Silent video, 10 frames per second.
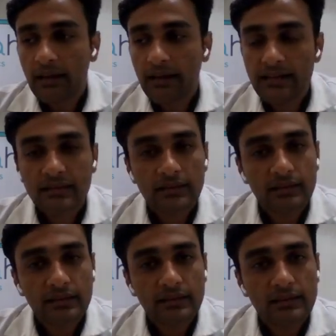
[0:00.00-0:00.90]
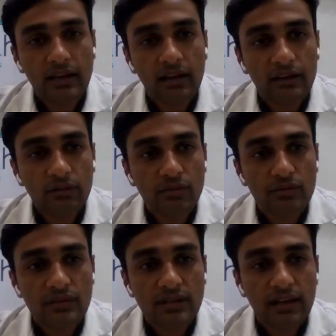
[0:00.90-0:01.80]
Lasers are
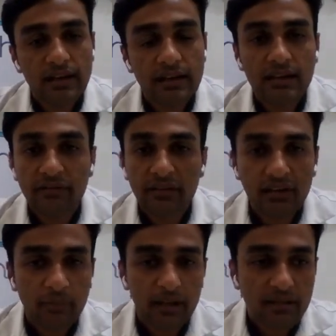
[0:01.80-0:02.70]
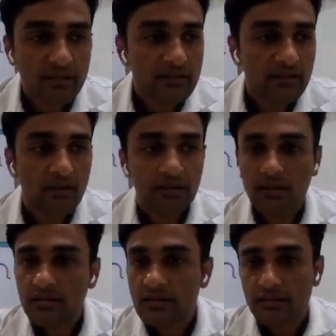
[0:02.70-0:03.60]
used in different capacities
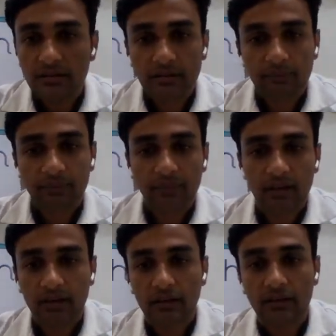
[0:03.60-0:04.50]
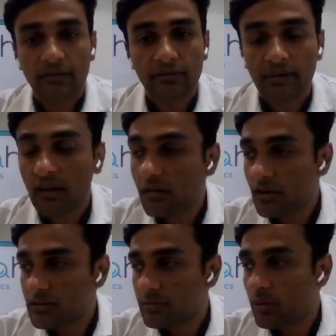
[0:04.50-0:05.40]
across
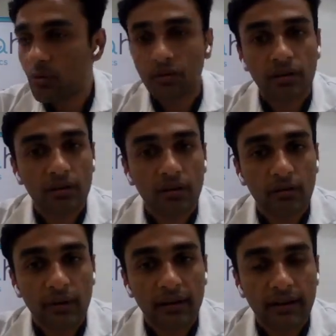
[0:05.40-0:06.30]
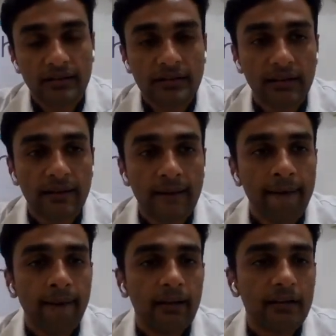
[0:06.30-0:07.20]
across the board with dentistry.
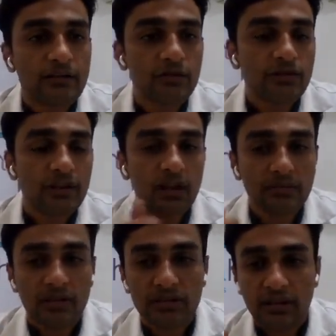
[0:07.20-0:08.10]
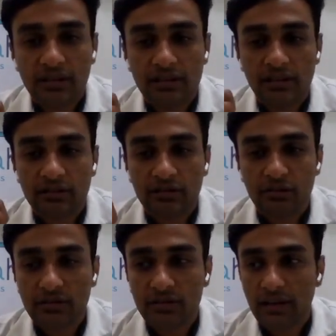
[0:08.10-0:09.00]
It's used in gum surgeries, it's
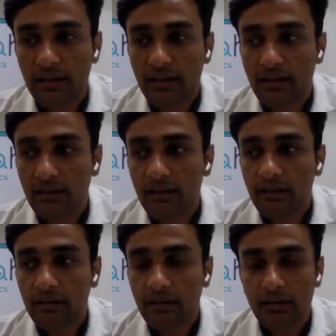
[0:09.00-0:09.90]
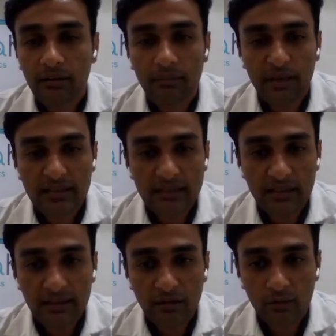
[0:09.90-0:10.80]
used in
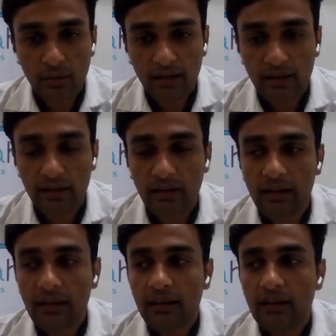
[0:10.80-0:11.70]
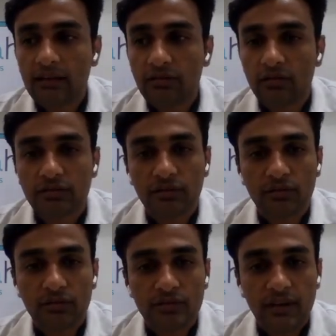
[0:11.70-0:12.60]
bleaching and tooth whitening, it's also
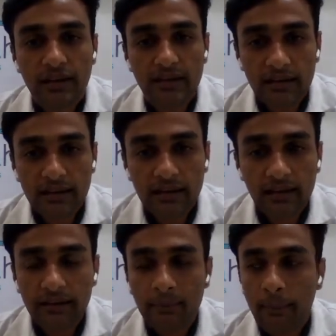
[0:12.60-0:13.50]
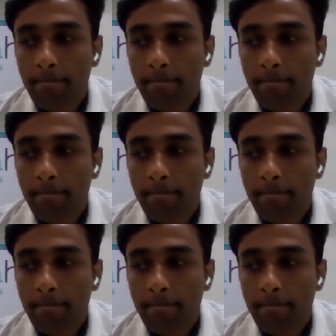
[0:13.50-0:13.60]
used in decay,